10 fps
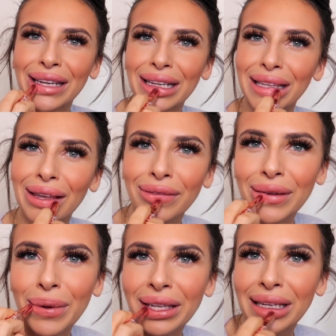Just gives
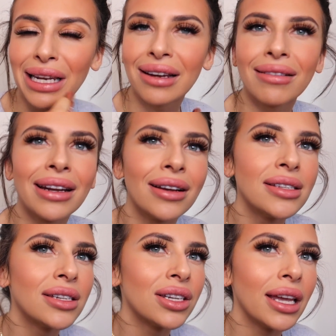you basically a really
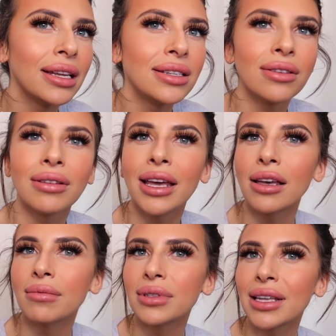nice sheen to your
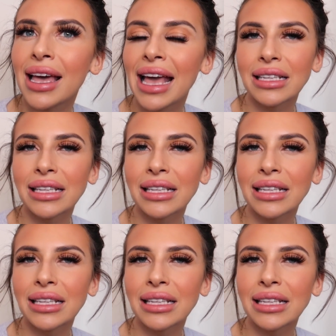lips.